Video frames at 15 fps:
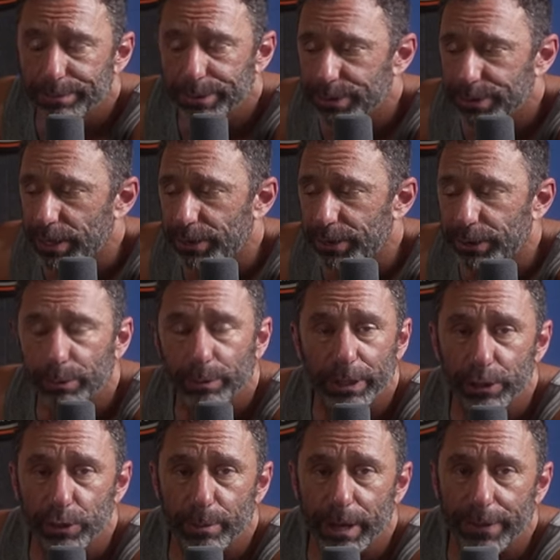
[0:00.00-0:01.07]
There's nothing you can really
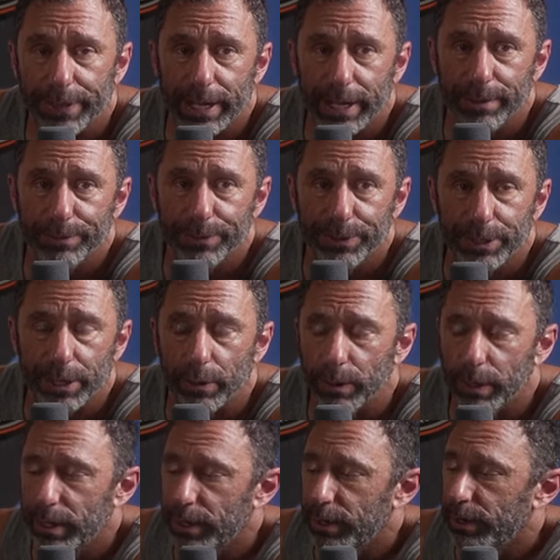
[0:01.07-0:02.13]
do about that. So,
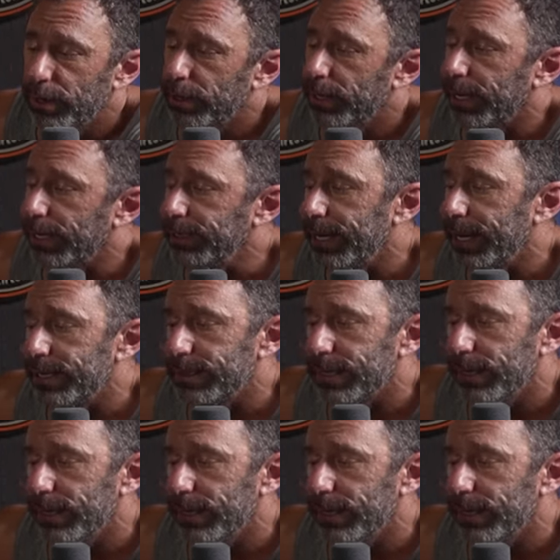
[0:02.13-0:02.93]
hey Taz, how